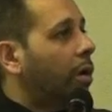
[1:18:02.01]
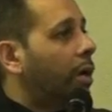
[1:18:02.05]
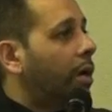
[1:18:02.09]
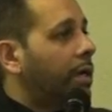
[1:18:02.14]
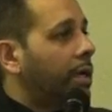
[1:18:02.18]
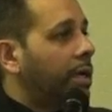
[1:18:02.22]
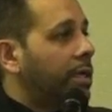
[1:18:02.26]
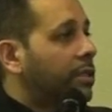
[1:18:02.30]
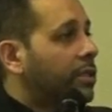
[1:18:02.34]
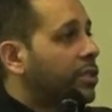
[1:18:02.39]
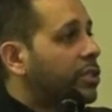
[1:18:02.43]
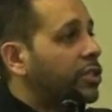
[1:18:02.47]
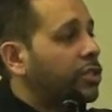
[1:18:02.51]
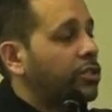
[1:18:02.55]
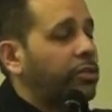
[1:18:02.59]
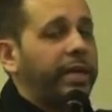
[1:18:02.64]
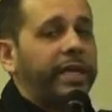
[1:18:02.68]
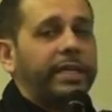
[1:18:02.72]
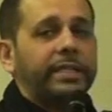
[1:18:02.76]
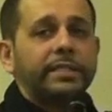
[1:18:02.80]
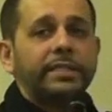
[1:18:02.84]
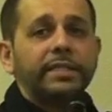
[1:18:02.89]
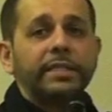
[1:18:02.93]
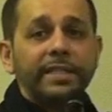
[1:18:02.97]
know, the
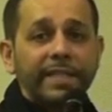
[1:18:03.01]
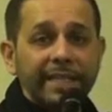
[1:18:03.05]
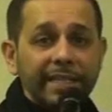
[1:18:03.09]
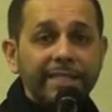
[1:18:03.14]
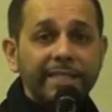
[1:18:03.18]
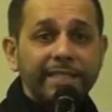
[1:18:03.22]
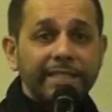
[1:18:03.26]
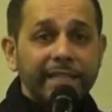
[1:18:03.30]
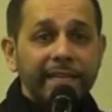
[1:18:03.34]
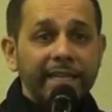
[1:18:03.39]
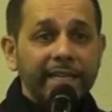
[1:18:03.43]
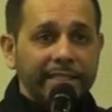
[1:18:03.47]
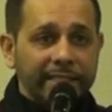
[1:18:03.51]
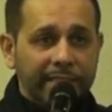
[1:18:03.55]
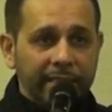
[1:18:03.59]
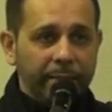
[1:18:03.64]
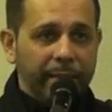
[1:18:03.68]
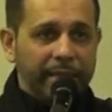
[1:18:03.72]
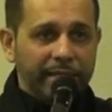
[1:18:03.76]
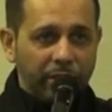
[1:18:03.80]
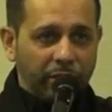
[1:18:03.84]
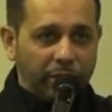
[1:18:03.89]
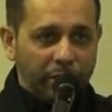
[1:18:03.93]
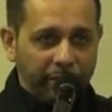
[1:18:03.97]
streets. This is
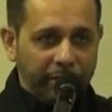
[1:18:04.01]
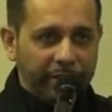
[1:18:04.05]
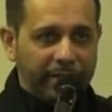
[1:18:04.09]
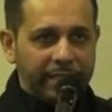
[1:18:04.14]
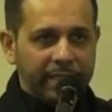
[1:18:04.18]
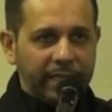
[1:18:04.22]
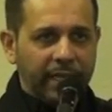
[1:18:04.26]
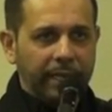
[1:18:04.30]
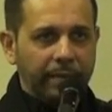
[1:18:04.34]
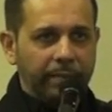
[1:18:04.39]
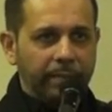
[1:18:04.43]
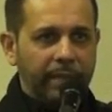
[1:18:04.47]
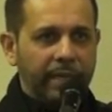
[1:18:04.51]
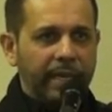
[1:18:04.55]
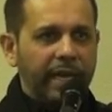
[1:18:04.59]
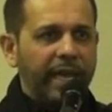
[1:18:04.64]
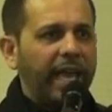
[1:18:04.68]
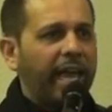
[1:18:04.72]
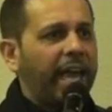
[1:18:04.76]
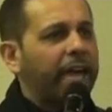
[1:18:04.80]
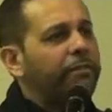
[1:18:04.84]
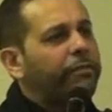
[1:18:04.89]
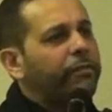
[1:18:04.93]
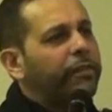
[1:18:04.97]
the message of Islam.
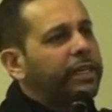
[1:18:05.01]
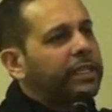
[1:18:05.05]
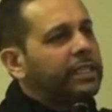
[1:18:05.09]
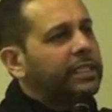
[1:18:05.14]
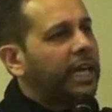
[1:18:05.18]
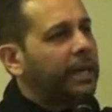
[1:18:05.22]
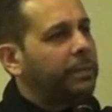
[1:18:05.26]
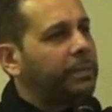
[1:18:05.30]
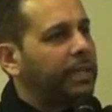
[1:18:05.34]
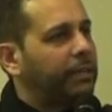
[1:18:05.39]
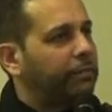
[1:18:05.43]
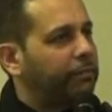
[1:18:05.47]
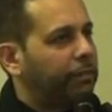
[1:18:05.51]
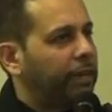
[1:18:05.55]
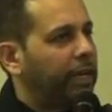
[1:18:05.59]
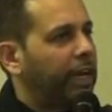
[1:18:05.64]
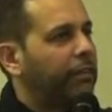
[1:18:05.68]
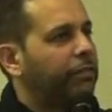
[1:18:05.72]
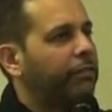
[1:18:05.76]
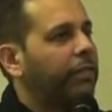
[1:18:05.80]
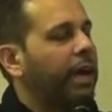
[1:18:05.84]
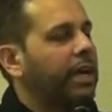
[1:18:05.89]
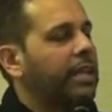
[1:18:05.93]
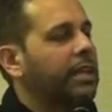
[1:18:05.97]
Every time they
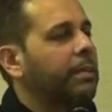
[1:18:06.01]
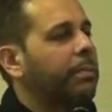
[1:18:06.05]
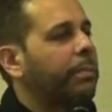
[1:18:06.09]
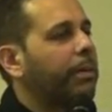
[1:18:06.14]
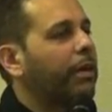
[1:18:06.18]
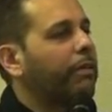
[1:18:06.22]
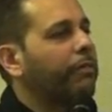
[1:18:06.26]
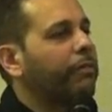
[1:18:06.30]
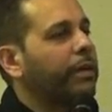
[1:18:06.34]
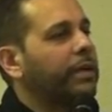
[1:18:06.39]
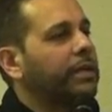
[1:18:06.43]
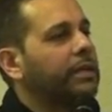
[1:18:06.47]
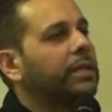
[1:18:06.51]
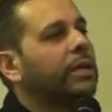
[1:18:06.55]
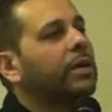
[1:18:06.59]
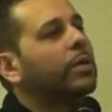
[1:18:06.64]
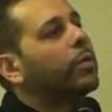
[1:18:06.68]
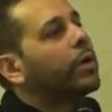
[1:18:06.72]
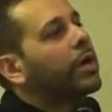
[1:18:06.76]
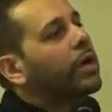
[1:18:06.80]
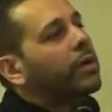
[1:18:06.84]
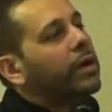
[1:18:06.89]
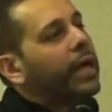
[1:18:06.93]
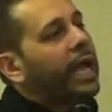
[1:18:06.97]
vilify the Prophet,
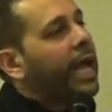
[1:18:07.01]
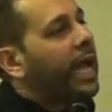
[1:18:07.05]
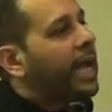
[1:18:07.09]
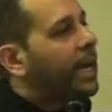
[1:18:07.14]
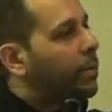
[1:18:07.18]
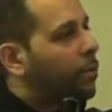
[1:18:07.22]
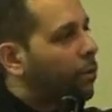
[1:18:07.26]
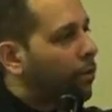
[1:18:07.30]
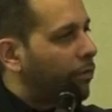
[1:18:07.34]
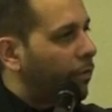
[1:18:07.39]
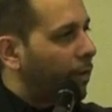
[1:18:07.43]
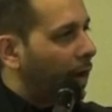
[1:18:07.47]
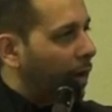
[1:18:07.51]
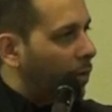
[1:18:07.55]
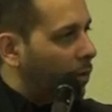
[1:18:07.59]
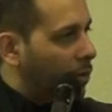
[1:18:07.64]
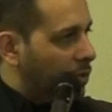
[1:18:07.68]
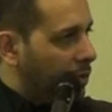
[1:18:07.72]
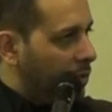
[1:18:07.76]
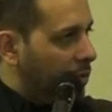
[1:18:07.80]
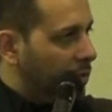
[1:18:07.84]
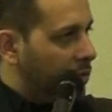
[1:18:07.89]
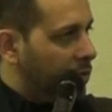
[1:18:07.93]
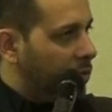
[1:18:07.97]
we're going to add more
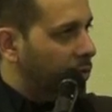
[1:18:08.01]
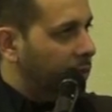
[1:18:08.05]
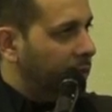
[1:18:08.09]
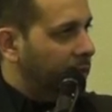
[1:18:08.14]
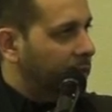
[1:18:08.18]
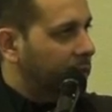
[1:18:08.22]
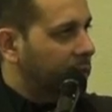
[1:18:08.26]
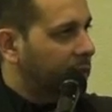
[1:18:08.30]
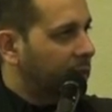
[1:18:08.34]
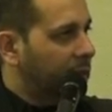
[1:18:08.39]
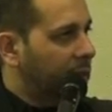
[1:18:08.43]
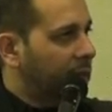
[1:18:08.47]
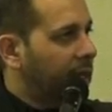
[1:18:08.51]
flowers on the street.